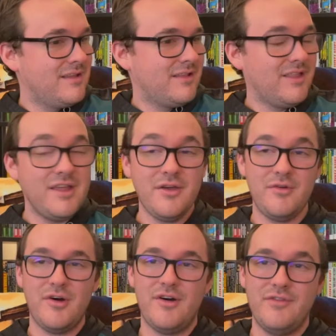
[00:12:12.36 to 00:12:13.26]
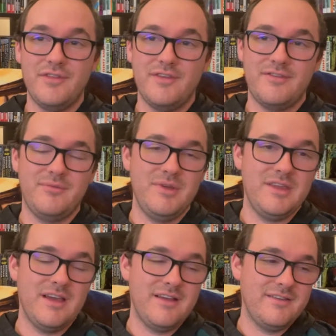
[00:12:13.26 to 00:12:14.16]
Lego haul for this week,
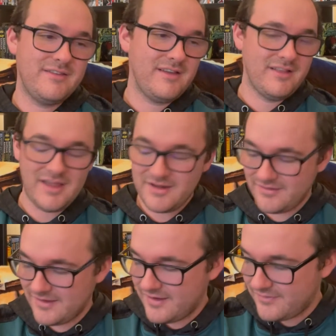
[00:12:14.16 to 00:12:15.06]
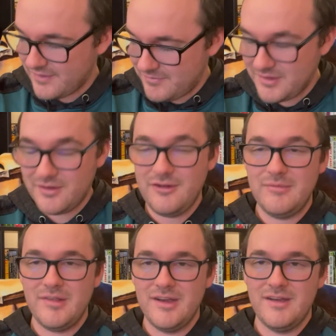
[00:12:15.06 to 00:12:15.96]
guys. A lot of stuff I've been
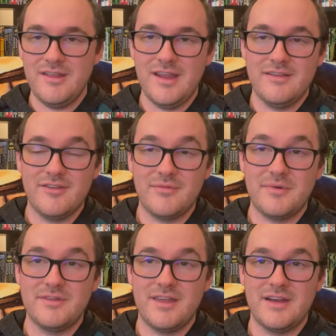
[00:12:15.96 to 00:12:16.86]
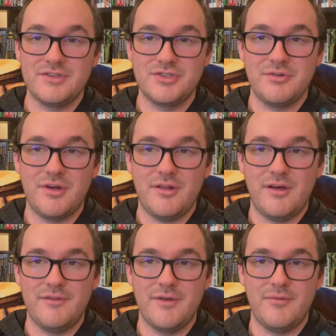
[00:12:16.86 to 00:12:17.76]
accumulating and just wanted to kind of show it all
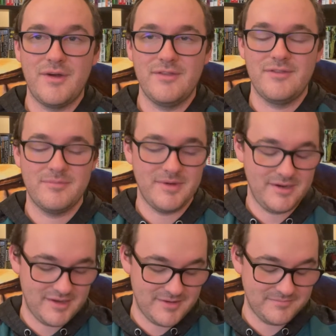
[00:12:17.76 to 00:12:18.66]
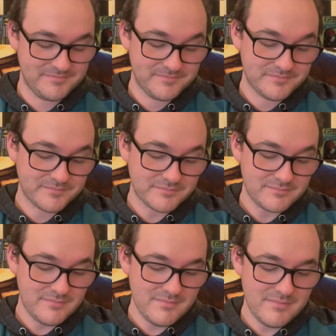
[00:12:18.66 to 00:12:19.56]
off at once. But
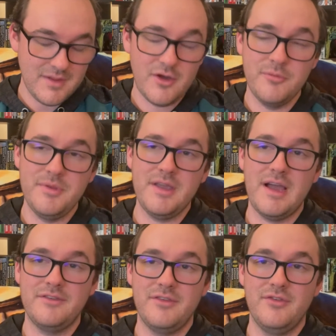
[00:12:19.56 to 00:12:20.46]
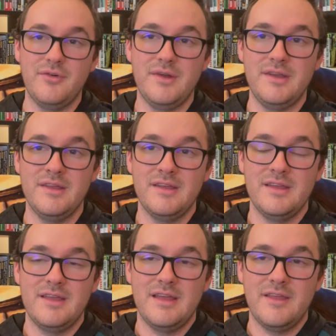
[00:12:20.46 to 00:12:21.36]
hope you guys enjoyed
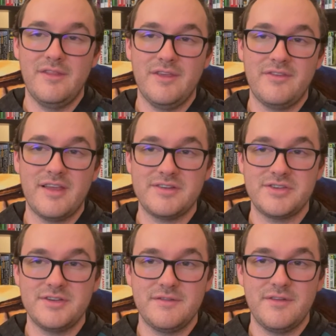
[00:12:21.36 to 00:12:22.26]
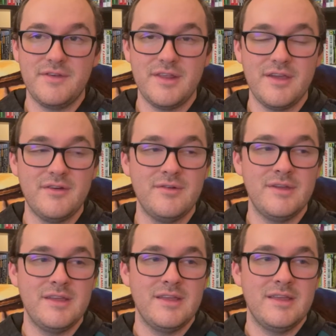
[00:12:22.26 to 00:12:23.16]
this section of the video,
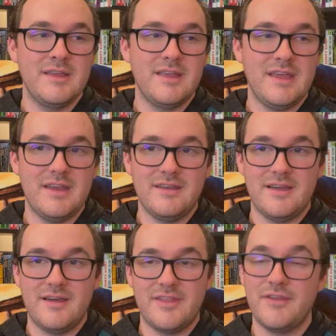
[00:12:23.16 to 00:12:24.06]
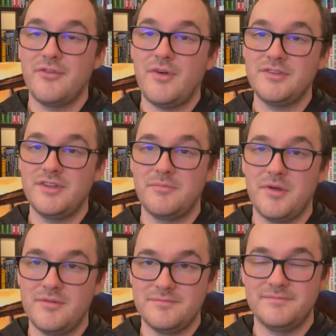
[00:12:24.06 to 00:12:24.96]
and thanks for watching this
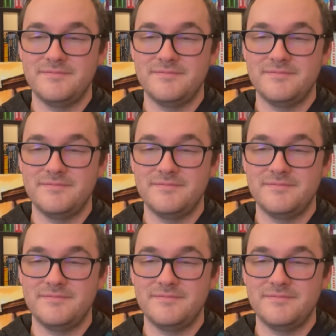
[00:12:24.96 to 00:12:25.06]
part.